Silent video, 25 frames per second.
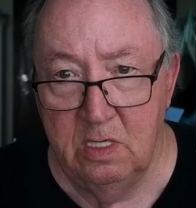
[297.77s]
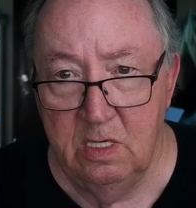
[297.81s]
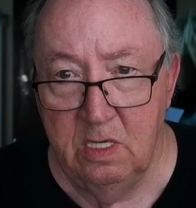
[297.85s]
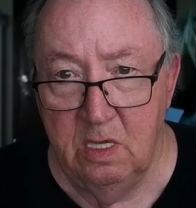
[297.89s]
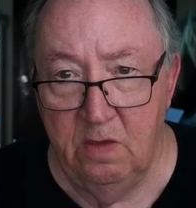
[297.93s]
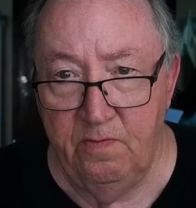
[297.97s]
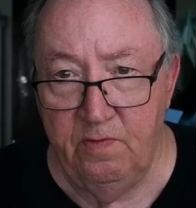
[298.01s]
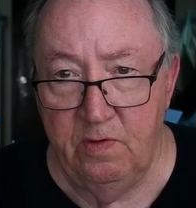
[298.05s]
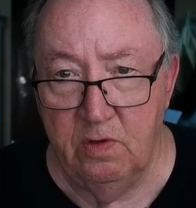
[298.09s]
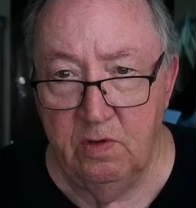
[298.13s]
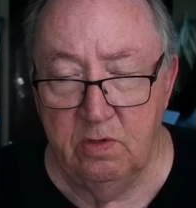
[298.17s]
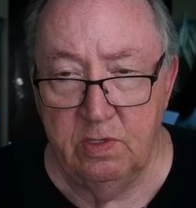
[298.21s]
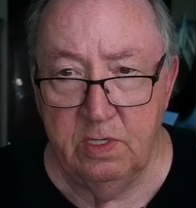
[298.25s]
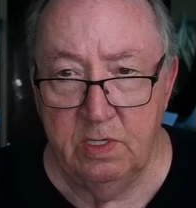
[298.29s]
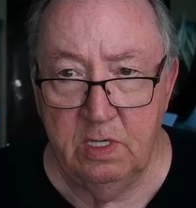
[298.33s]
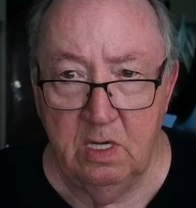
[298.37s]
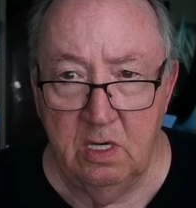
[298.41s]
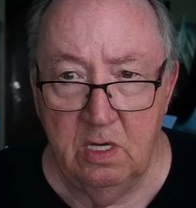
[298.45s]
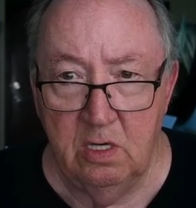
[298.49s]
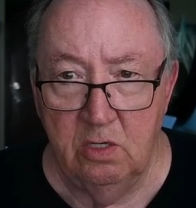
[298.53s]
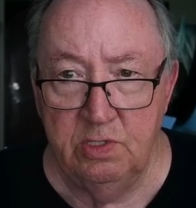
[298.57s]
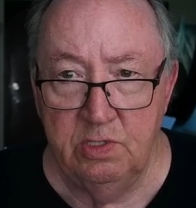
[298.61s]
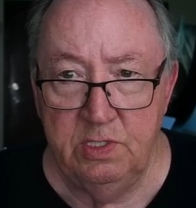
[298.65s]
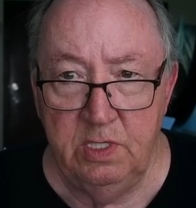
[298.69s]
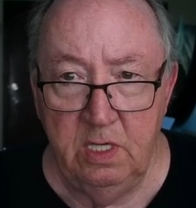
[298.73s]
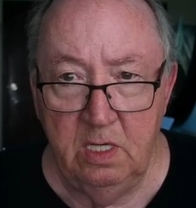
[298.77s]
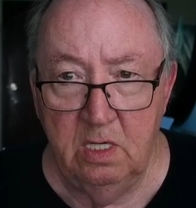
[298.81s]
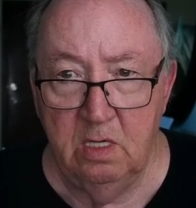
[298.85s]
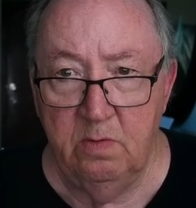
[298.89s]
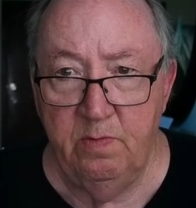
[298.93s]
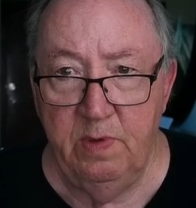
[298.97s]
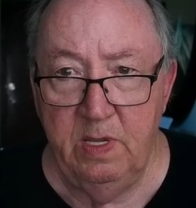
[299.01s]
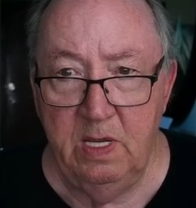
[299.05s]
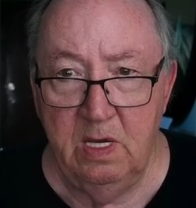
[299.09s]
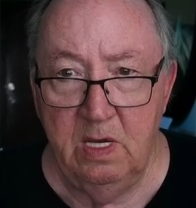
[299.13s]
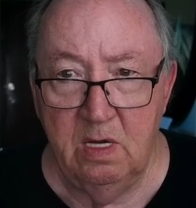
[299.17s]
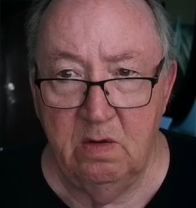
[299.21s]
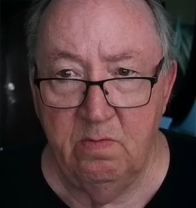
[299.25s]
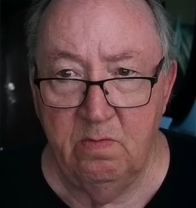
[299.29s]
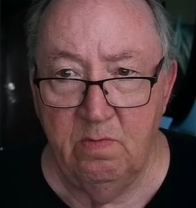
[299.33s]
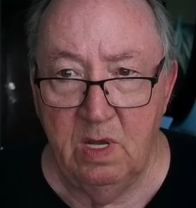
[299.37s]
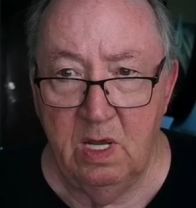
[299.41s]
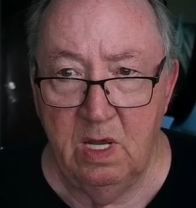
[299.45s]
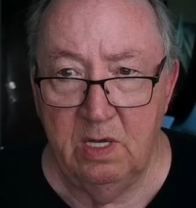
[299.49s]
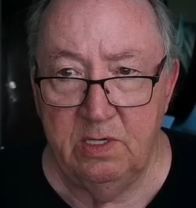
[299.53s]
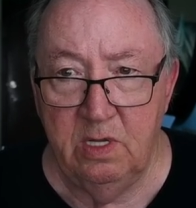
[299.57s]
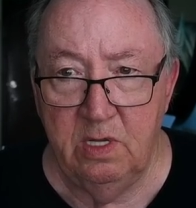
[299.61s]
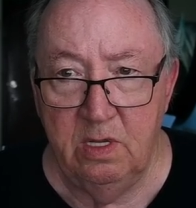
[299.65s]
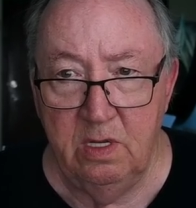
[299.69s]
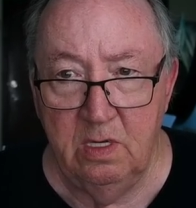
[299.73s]
If you're on the coast, you're going to be here in
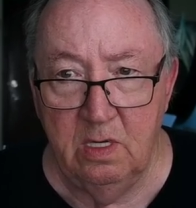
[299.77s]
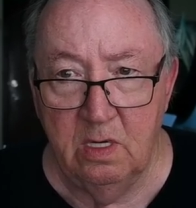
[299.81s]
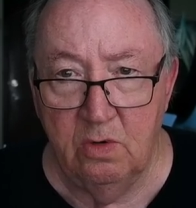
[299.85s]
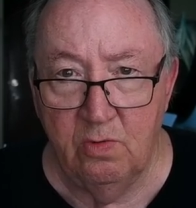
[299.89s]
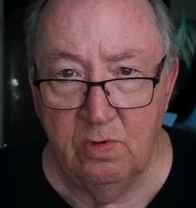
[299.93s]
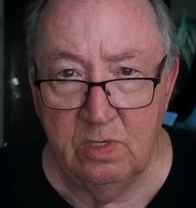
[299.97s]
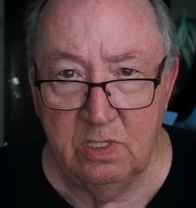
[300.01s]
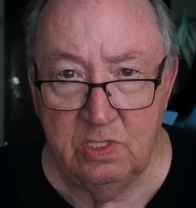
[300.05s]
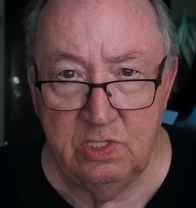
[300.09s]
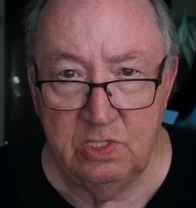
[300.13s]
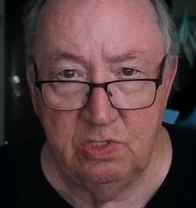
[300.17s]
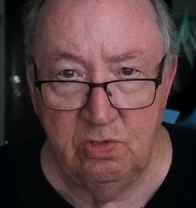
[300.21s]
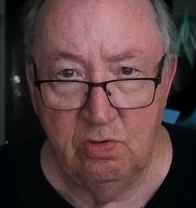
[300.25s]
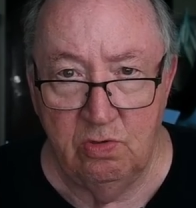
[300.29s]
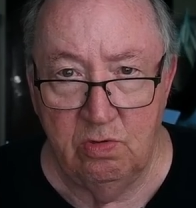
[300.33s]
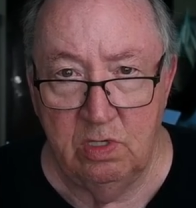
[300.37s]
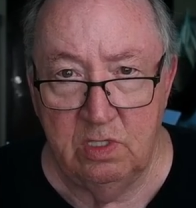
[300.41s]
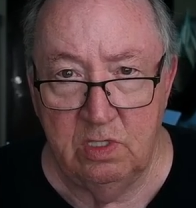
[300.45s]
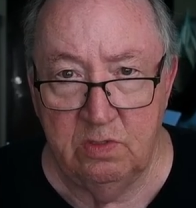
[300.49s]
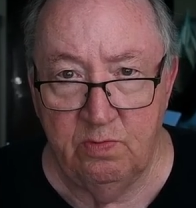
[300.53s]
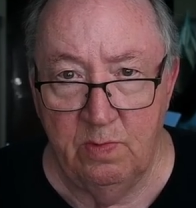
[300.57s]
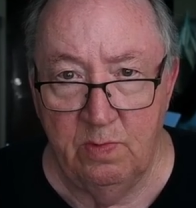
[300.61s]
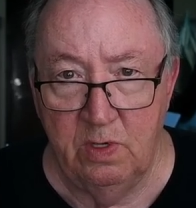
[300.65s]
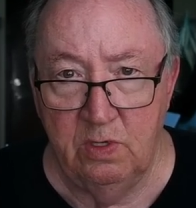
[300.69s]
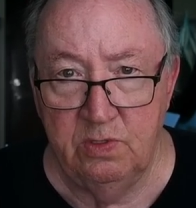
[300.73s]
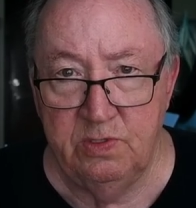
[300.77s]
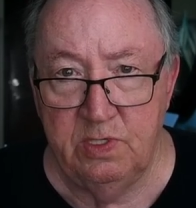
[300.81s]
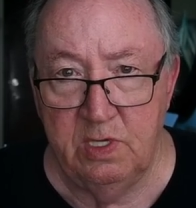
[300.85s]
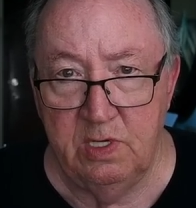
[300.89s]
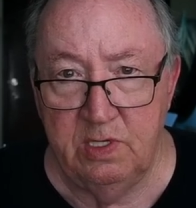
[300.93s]
Manta. You're going to wear shorts most